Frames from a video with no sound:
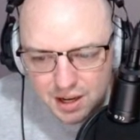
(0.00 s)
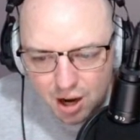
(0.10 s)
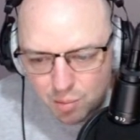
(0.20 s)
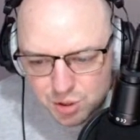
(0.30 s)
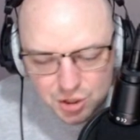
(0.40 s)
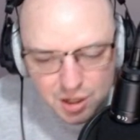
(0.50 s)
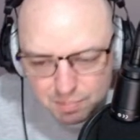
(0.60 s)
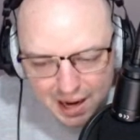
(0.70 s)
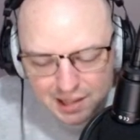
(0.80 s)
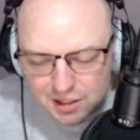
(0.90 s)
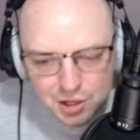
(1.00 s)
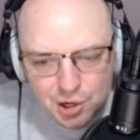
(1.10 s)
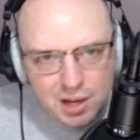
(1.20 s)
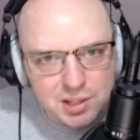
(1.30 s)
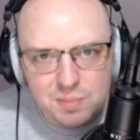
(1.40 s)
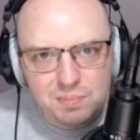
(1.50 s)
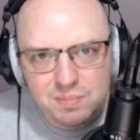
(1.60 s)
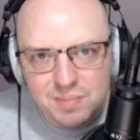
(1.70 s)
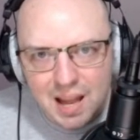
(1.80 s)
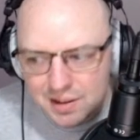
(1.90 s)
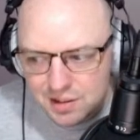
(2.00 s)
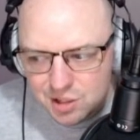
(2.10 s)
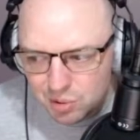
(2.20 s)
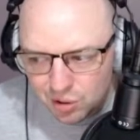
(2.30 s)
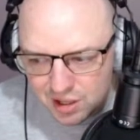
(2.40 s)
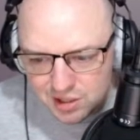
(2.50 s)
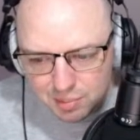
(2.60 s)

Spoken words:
I'm just going to back the United lad, to be honest.